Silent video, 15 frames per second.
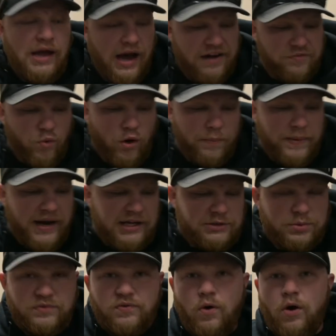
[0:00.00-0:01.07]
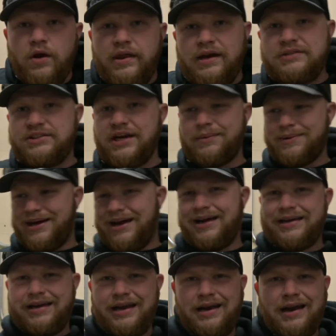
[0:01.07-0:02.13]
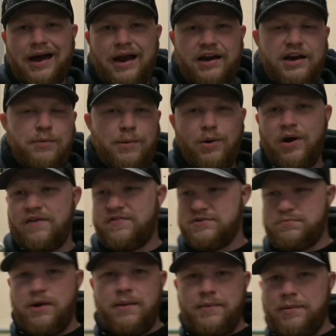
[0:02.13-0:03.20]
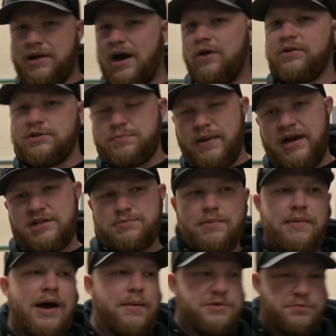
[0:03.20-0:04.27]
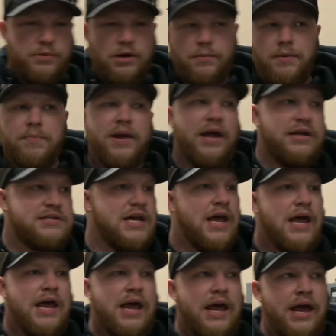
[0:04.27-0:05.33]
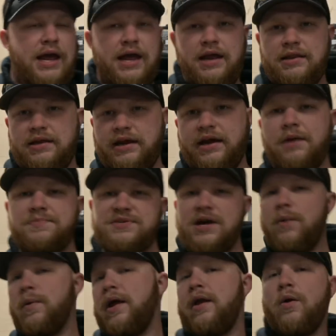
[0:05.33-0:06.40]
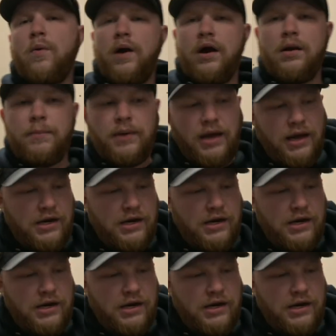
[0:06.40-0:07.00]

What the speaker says: I've worn pants before that it's like, get it out of here. My wife has bought me countless pants. My mom has bought me pants, and they get upset when I don't wear them.